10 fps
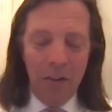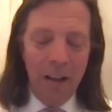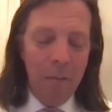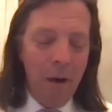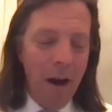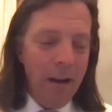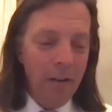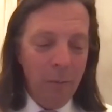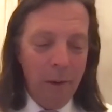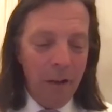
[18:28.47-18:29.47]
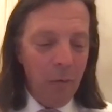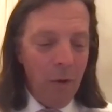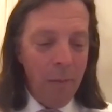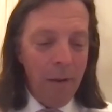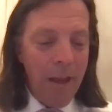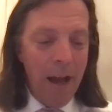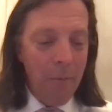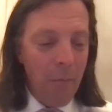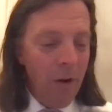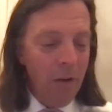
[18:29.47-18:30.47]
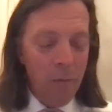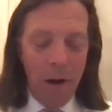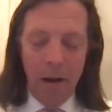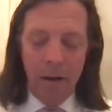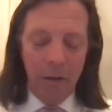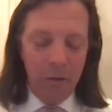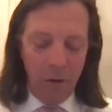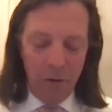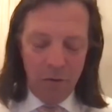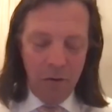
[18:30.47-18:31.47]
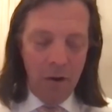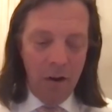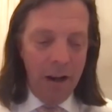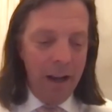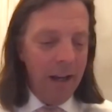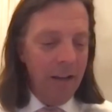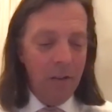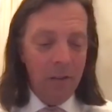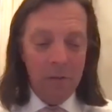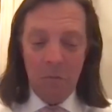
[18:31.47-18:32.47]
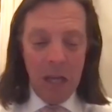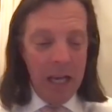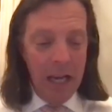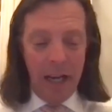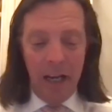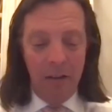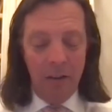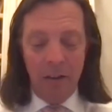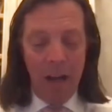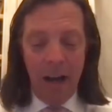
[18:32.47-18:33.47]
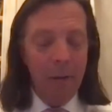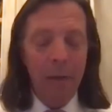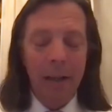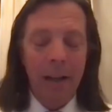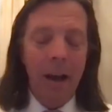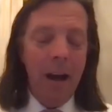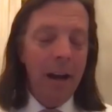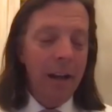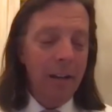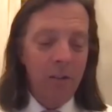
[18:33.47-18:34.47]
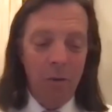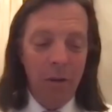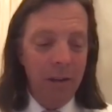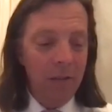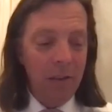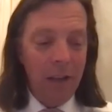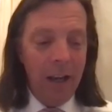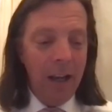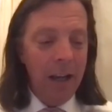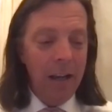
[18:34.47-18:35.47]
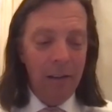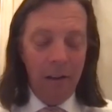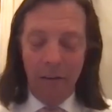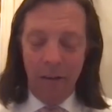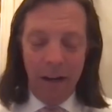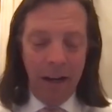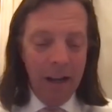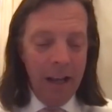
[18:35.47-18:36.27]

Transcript: The mind is the best weapon. That boy's mind is so strong, and he's just not going to be denied. He's doing his thing and he's loving it.